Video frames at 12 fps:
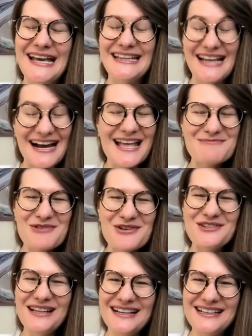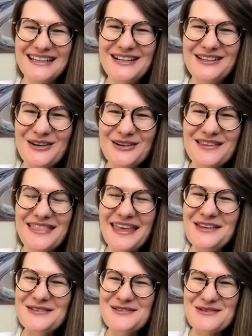and I am also learning a lot.
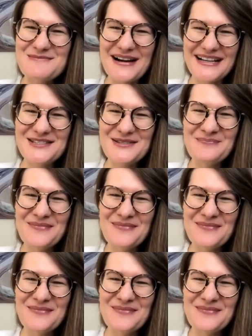Thank you so much.